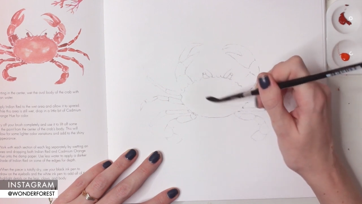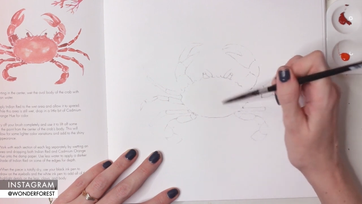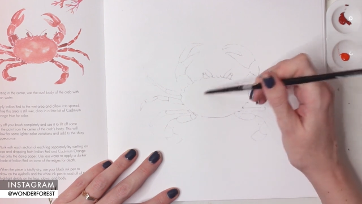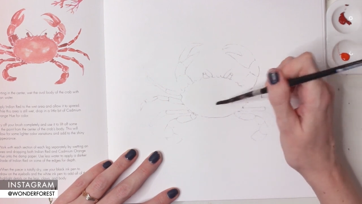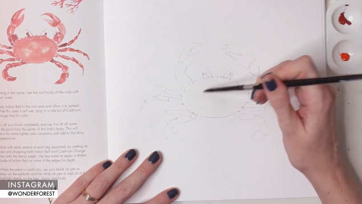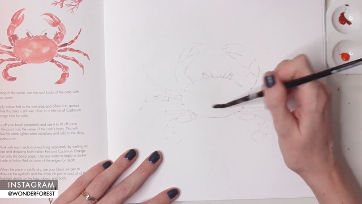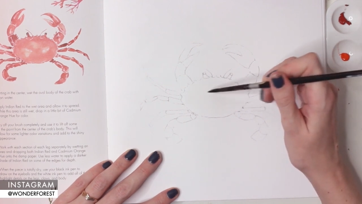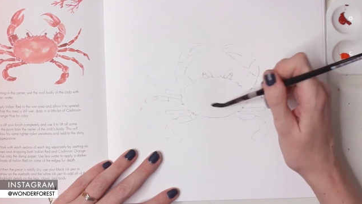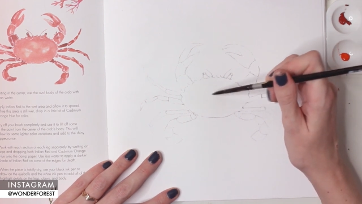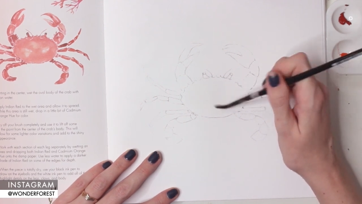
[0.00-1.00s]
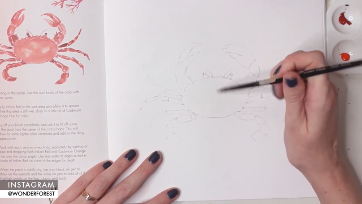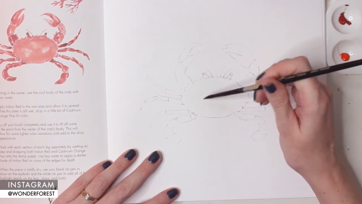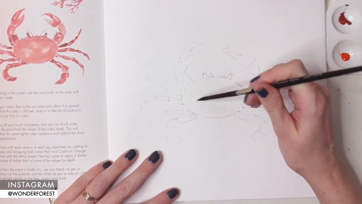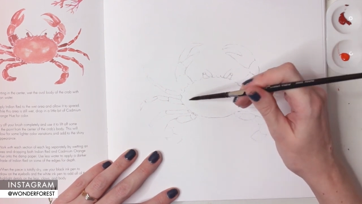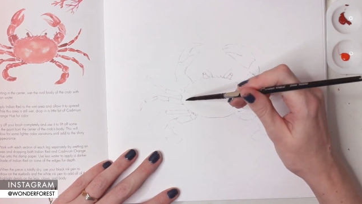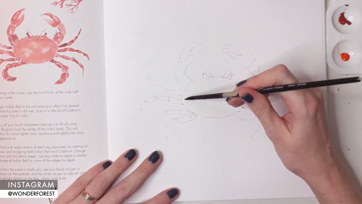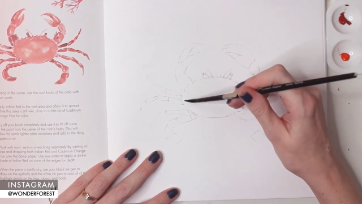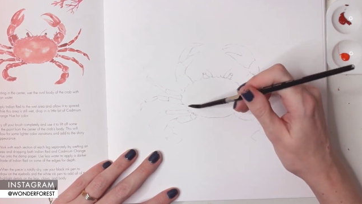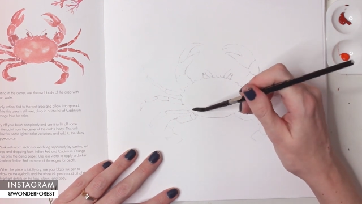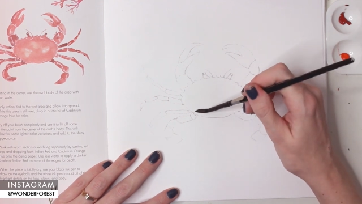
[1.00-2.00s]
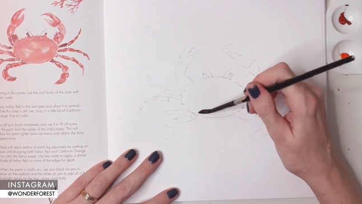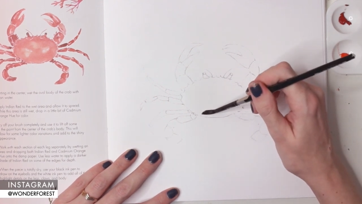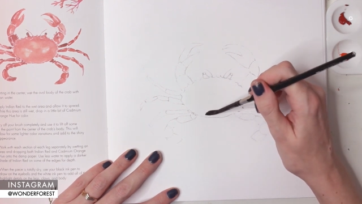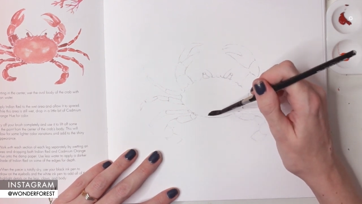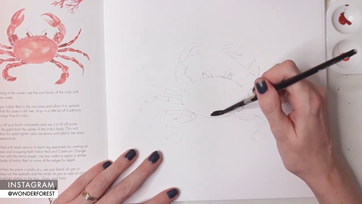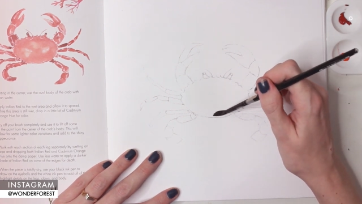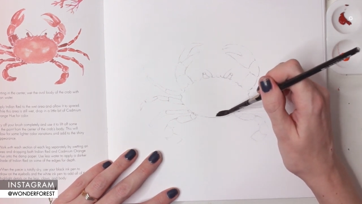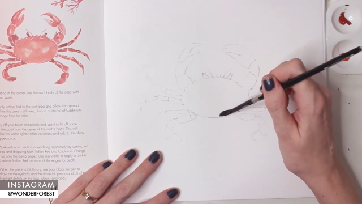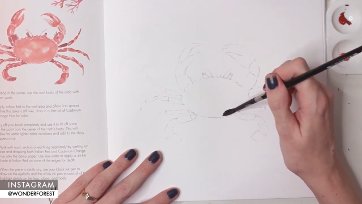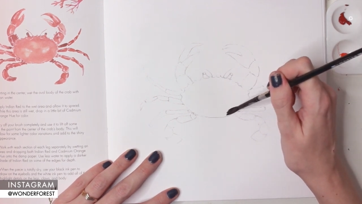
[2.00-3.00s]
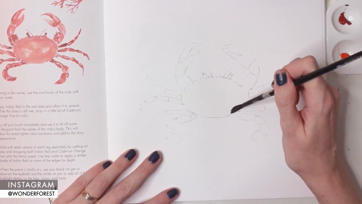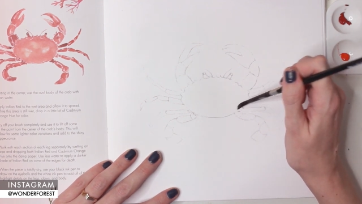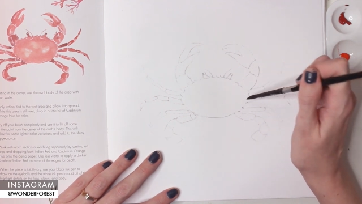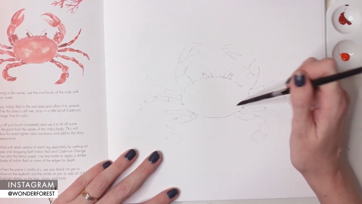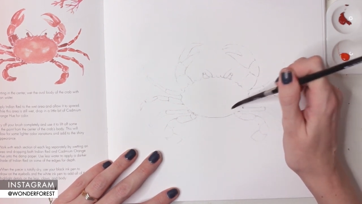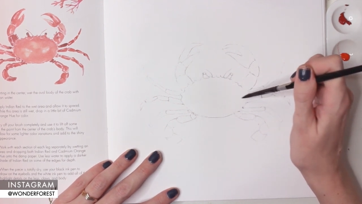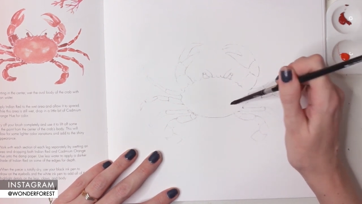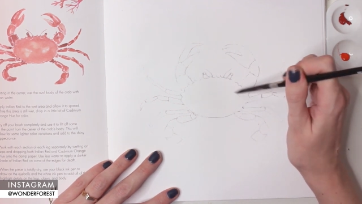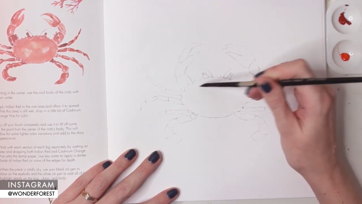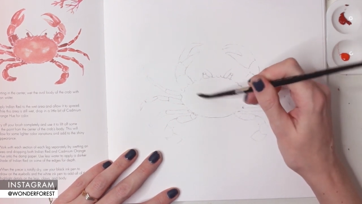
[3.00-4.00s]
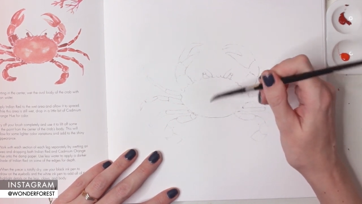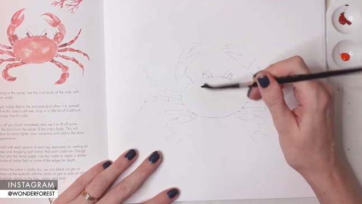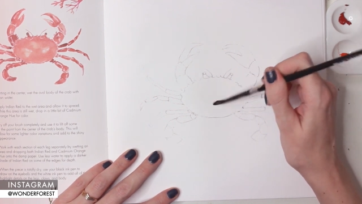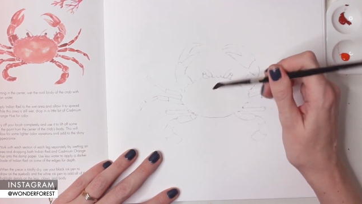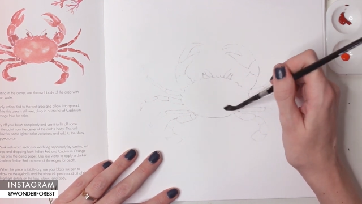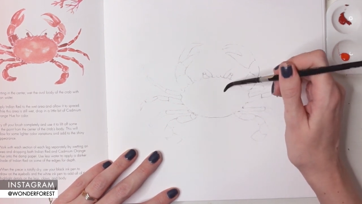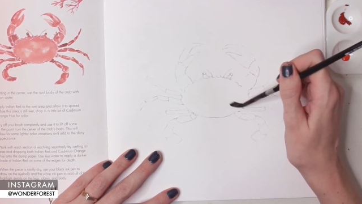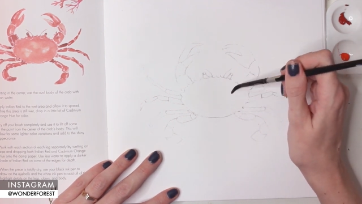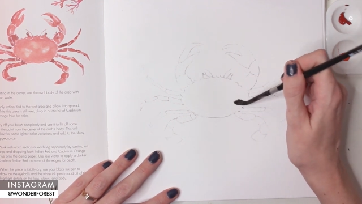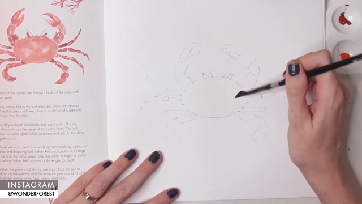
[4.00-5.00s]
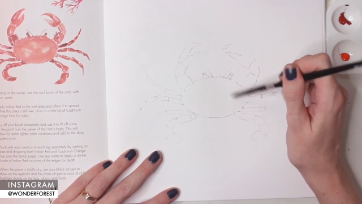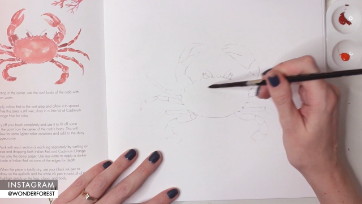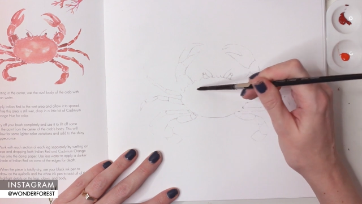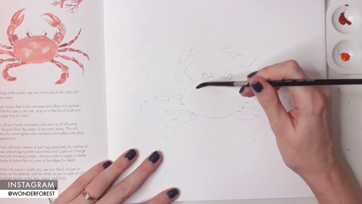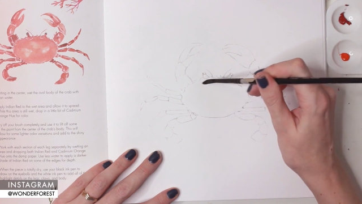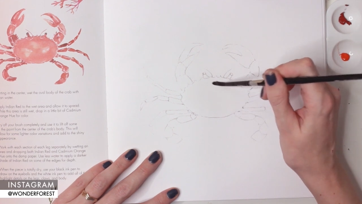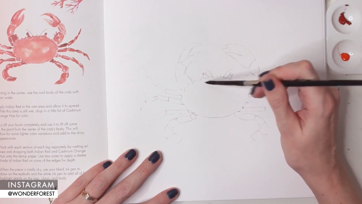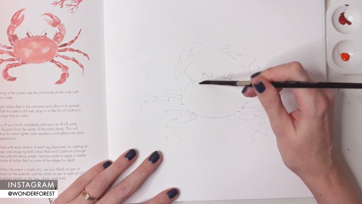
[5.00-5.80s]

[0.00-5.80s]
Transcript: (no speaker visible)